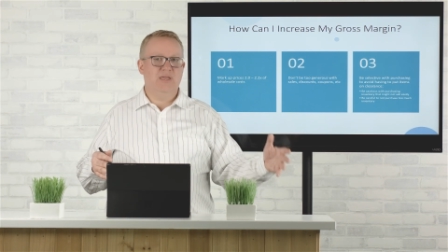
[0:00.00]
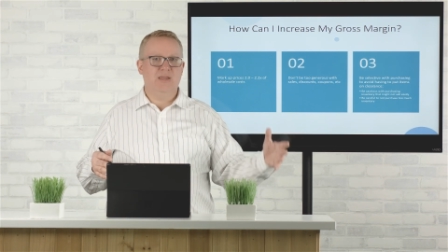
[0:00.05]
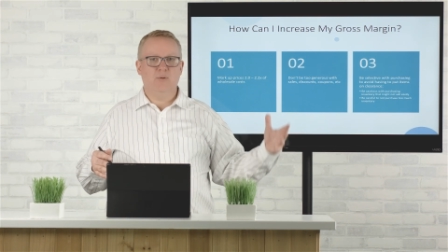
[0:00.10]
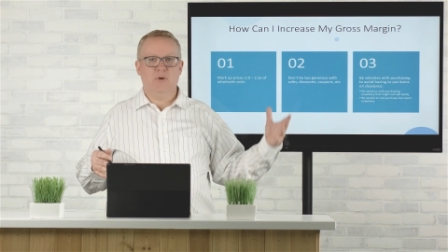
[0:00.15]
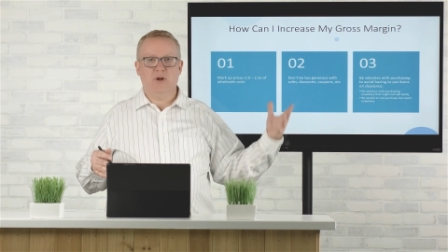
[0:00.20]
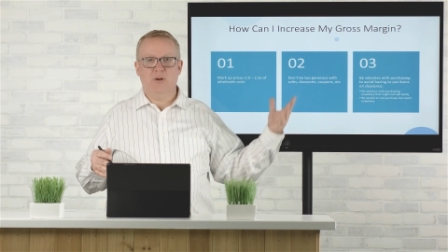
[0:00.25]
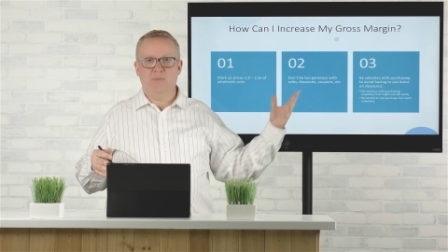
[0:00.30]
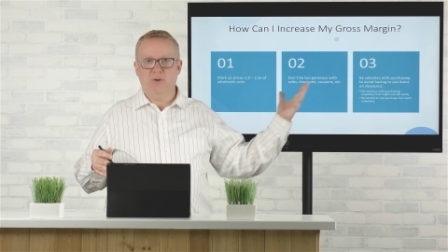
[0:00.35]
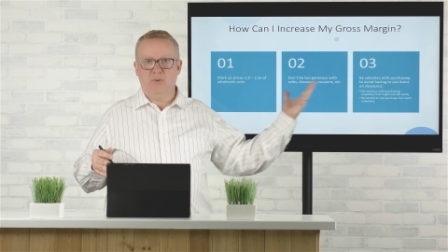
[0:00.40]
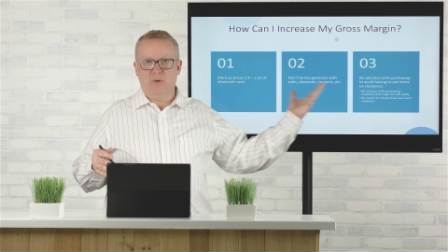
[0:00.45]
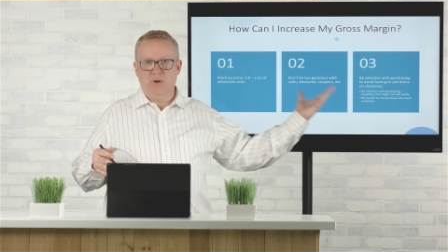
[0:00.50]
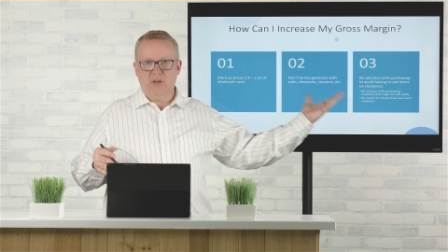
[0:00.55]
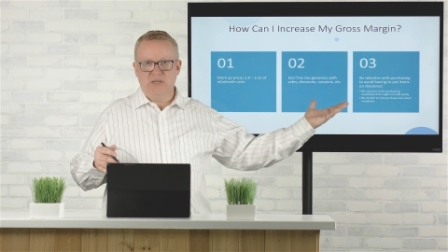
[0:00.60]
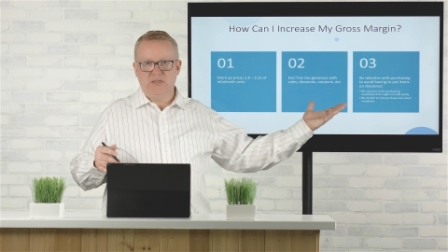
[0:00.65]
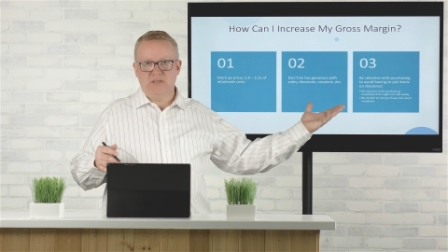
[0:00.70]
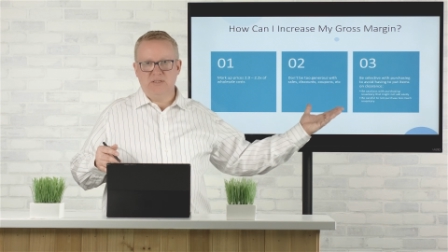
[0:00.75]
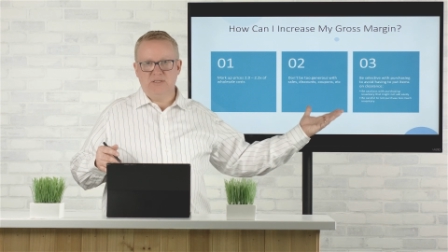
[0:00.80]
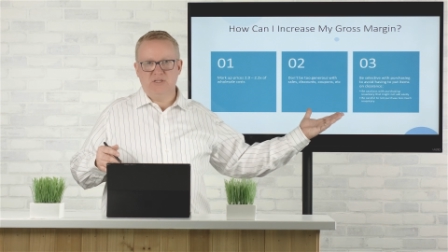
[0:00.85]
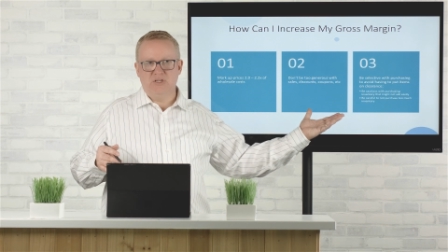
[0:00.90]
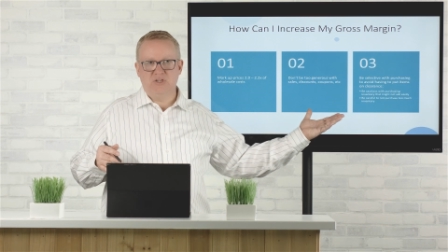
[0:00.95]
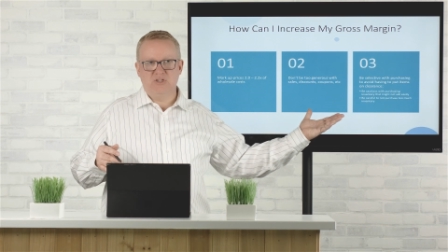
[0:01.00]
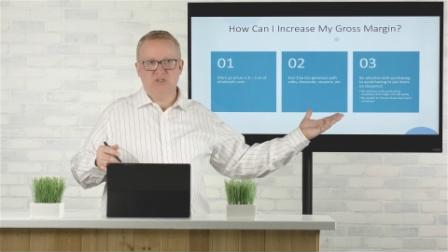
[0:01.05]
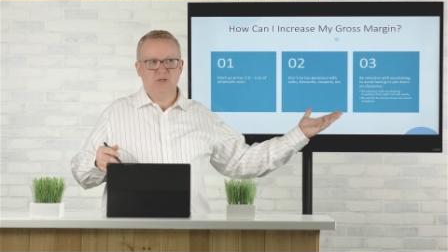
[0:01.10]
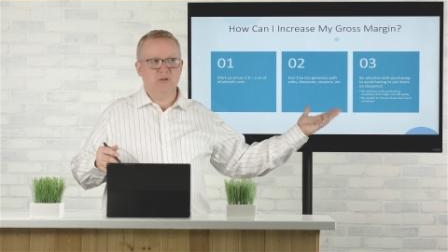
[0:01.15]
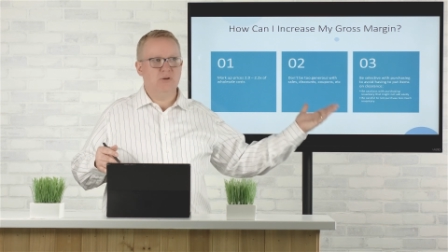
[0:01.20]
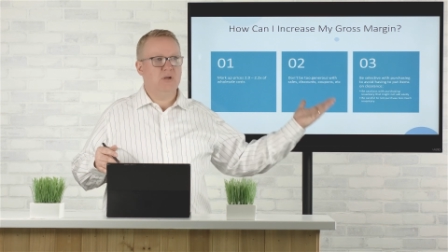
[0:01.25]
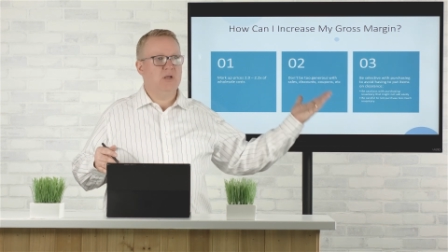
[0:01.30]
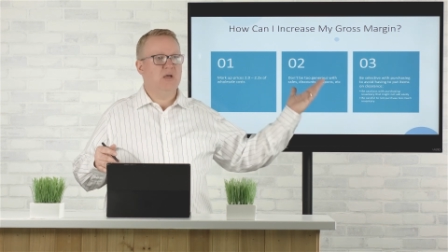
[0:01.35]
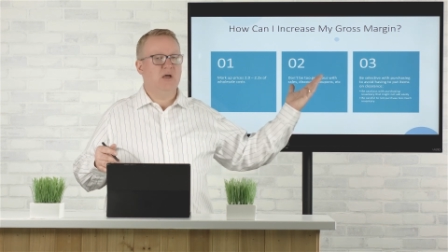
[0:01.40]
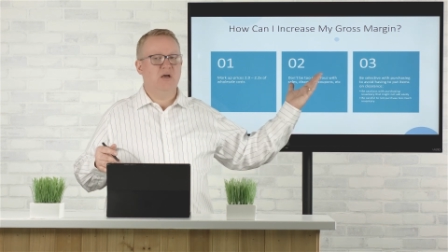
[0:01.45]
and we're going to be running into this
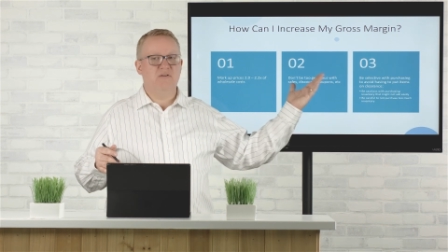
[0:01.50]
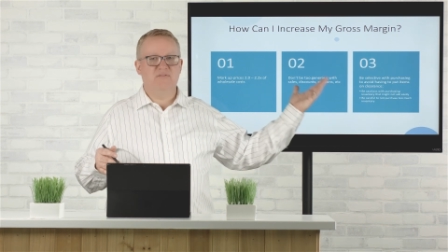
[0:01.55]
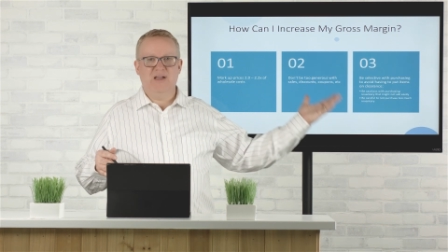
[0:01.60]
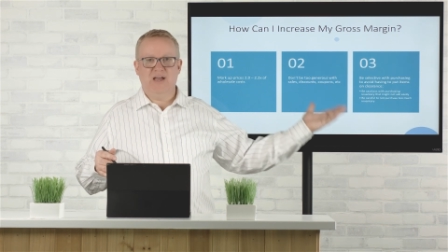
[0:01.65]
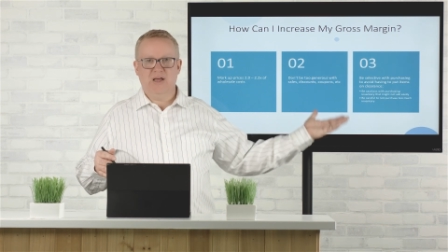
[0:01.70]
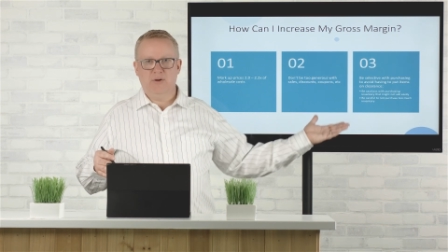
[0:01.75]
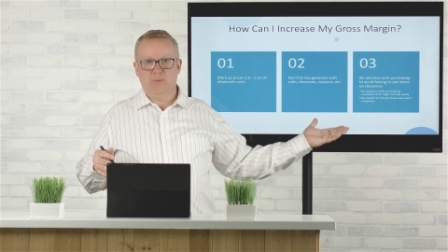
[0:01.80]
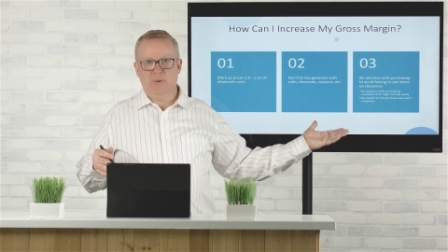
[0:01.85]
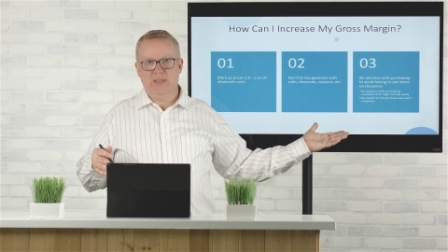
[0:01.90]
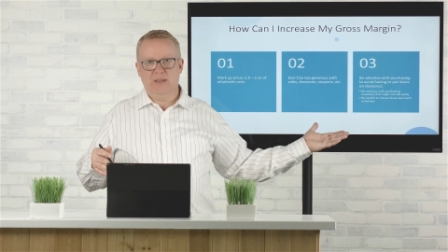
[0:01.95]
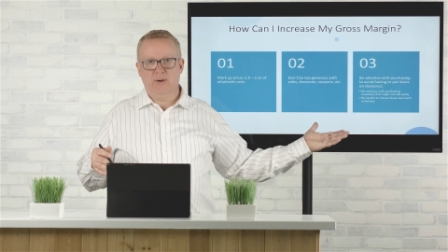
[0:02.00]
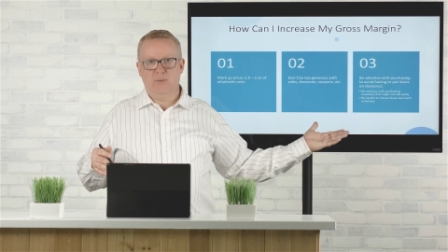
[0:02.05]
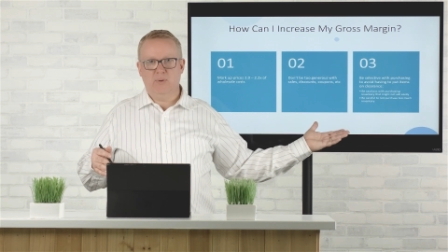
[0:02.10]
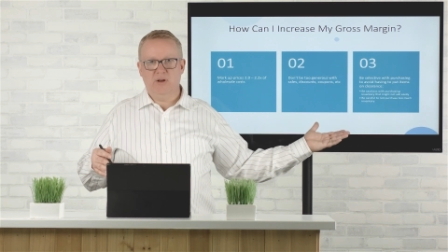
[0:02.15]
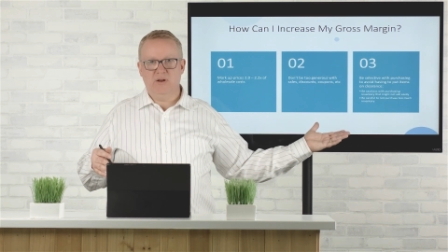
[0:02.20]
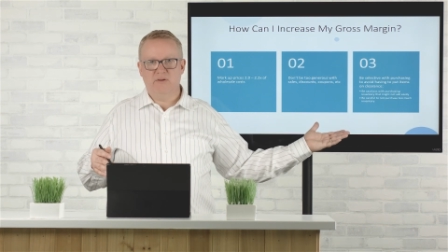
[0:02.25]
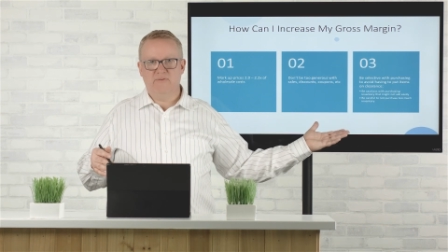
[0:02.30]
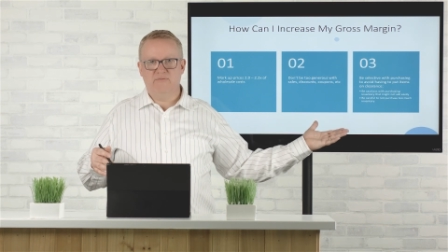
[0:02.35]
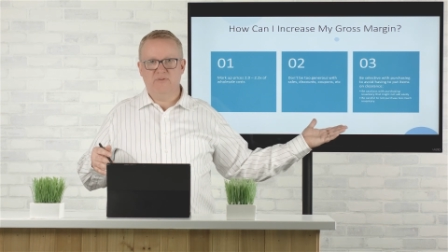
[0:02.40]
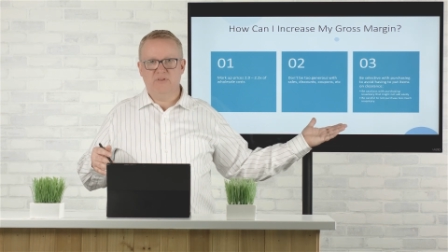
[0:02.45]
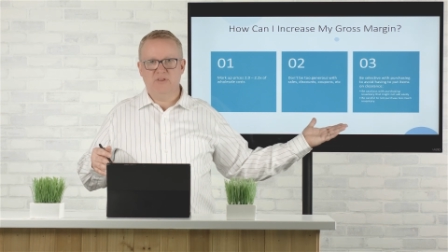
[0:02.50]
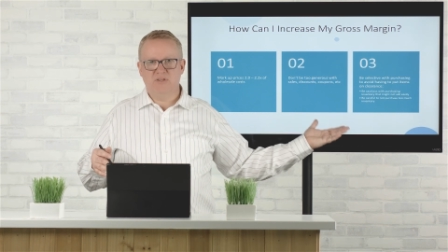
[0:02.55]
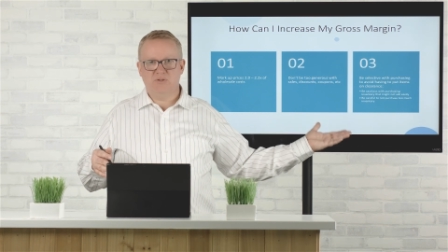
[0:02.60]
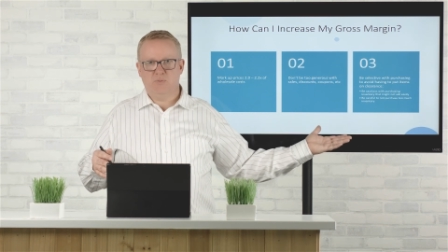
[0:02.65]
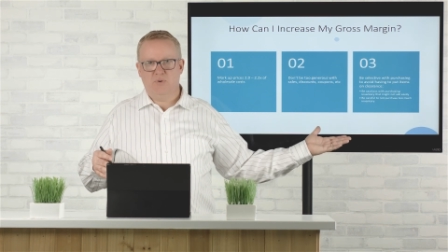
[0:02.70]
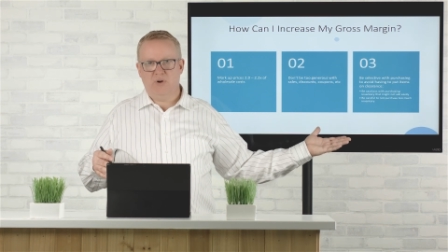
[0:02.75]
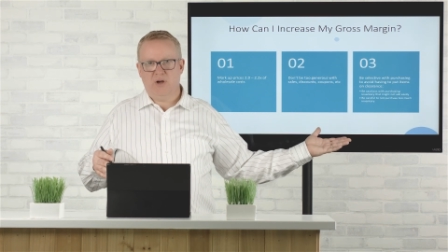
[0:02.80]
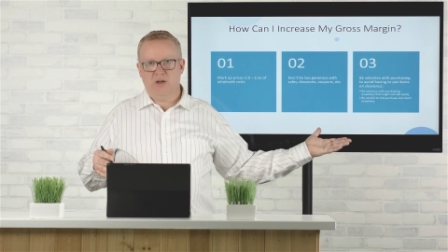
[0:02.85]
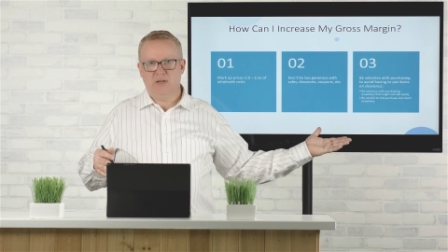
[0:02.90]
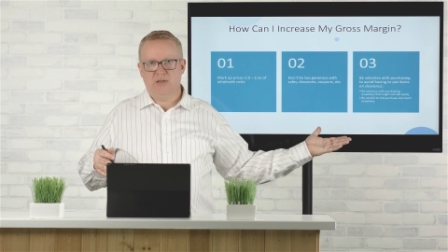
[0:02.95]
issue of how do we get rid of this
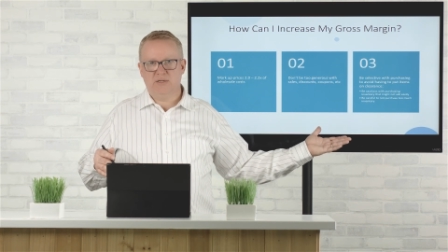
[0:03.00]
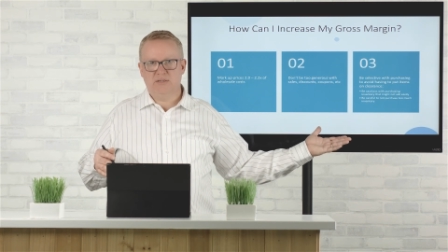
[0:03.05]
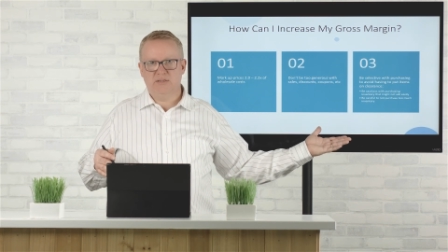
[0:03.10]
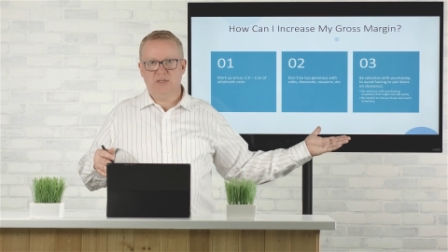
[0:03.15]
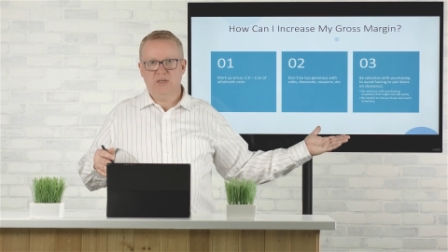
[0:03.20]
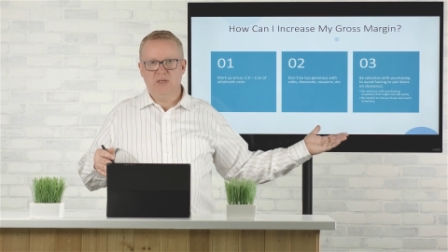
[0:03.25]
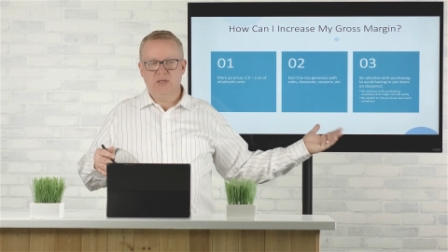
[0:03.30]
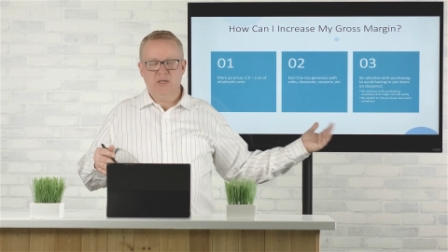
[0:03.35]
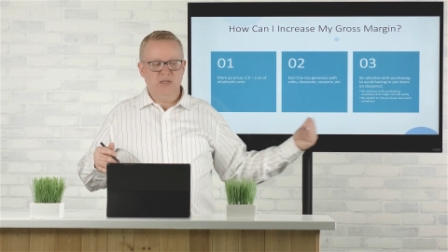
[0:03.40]
product.